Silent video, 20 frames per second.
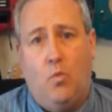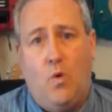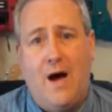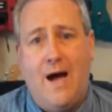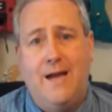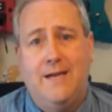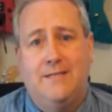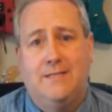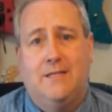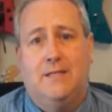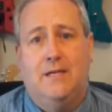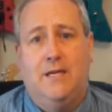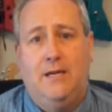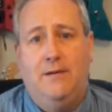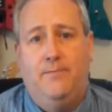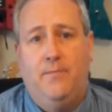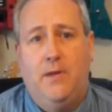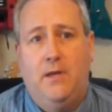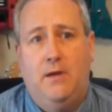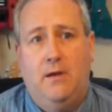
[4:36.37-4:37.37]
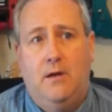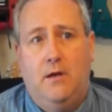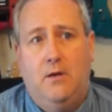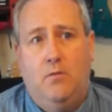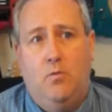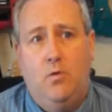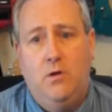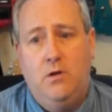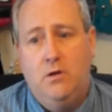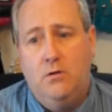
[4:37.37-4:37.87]
wisely.
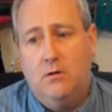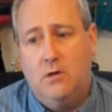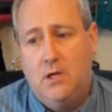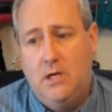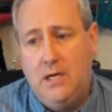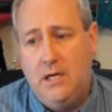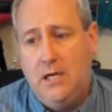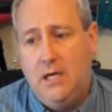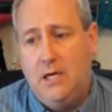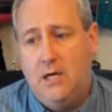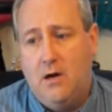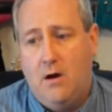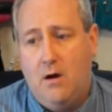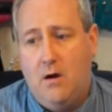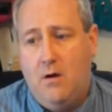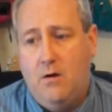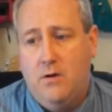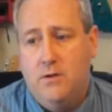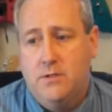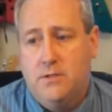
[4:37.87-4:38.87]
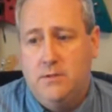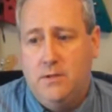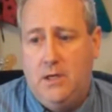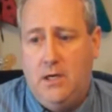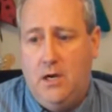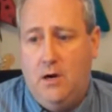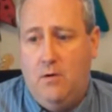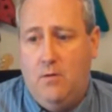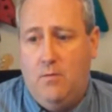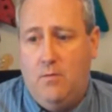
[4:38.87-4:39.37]
When you're getting calls,
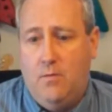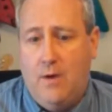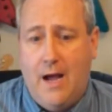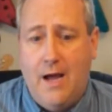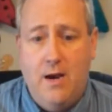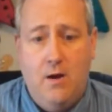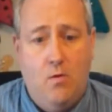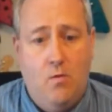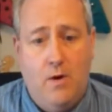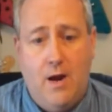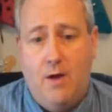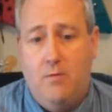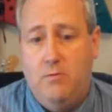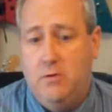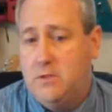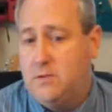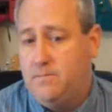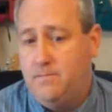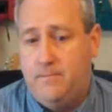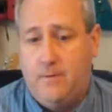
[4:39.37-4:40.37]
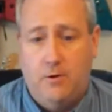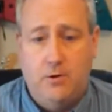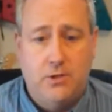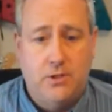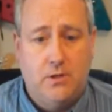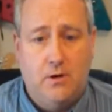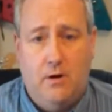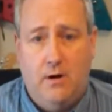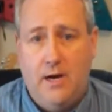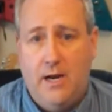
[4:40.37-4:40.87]
you know, I know when I was
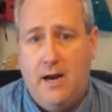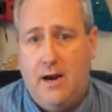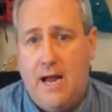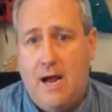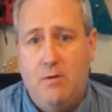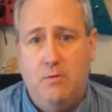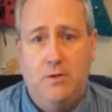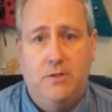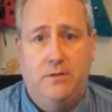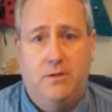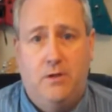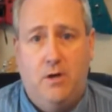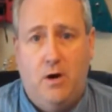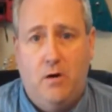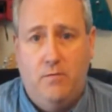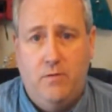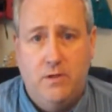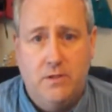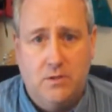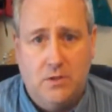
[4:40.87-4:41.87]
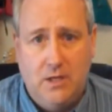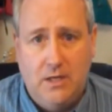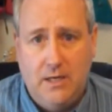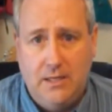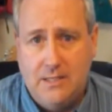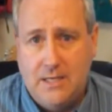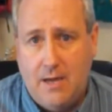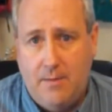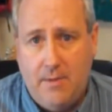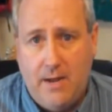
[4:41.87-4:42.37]
first starting out, I was nervous
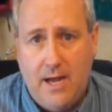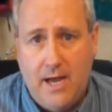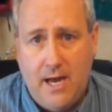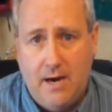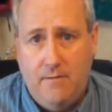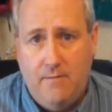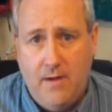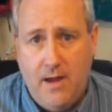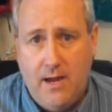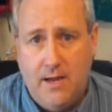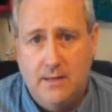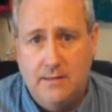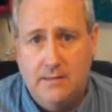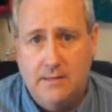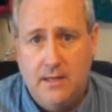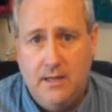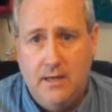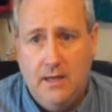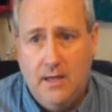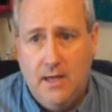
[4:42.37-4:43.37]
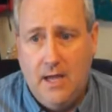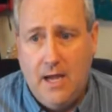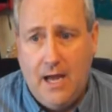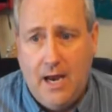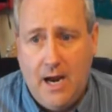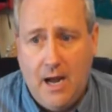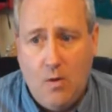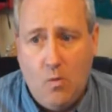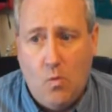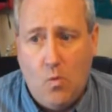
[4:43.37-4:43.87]
anytime I had a vacancy,
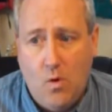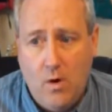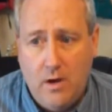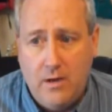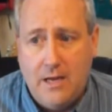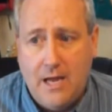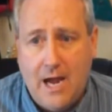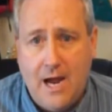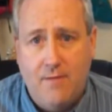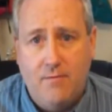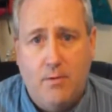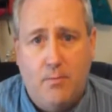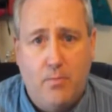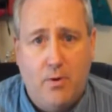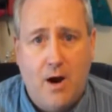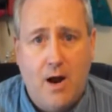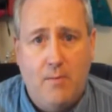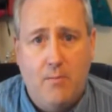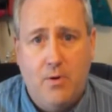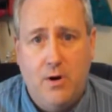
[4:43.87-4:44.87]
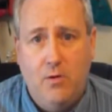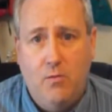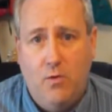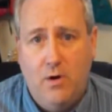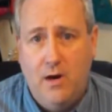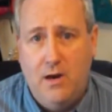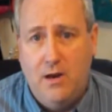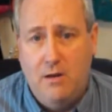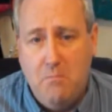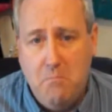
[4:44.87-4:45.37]
and I wanted to have the property
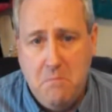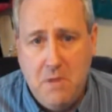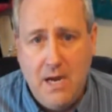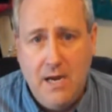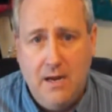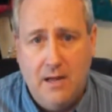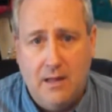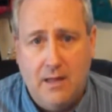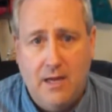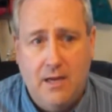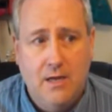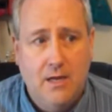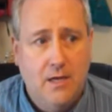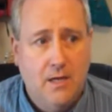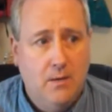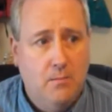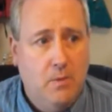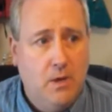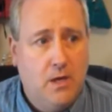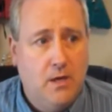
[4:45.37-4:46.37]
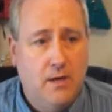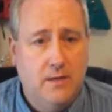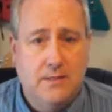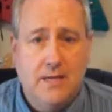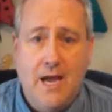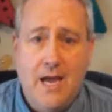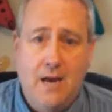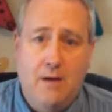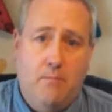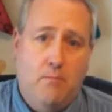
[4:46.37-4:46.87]
rented immediately
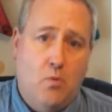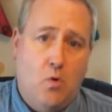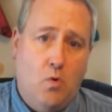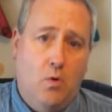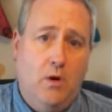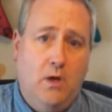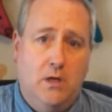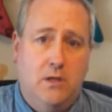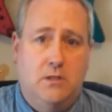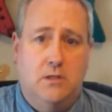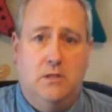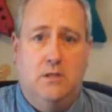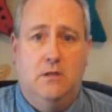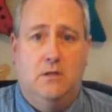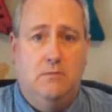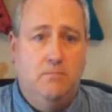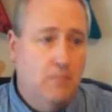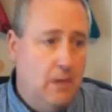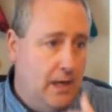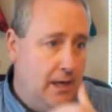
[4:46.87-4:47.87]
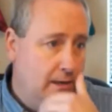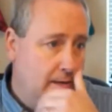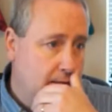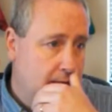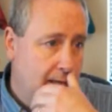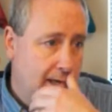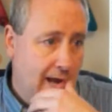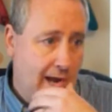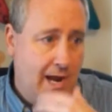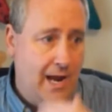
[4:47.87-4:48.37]
because I had a mortgage to meet
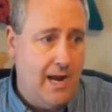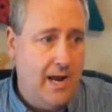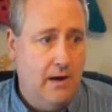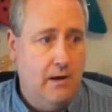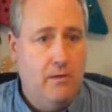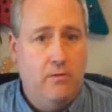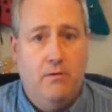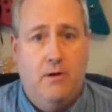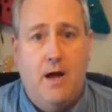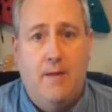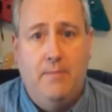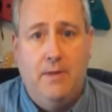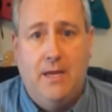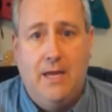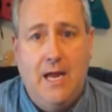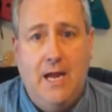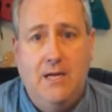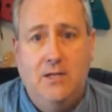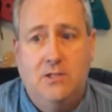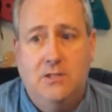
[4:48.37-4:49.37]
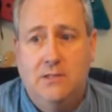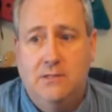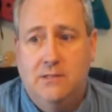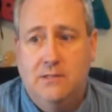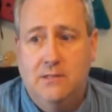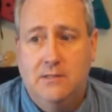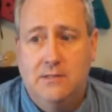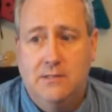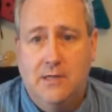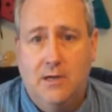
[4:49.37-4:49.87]
and I had other
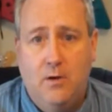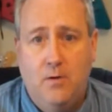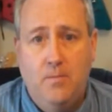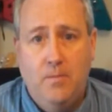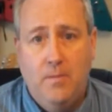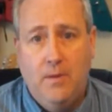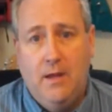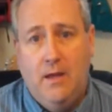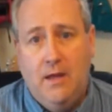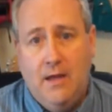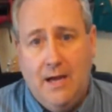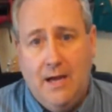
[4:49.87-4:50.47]
obligations, and so